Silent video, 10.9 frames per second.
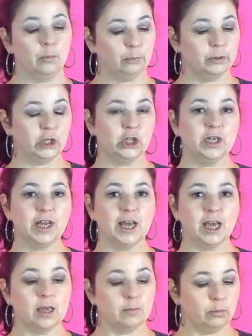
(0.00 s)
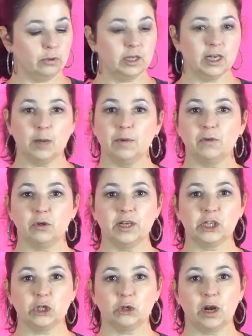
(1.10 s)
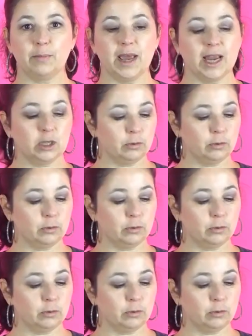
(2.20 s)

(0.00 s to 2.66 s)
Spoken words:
Put your name, put the name of your Instagram handle,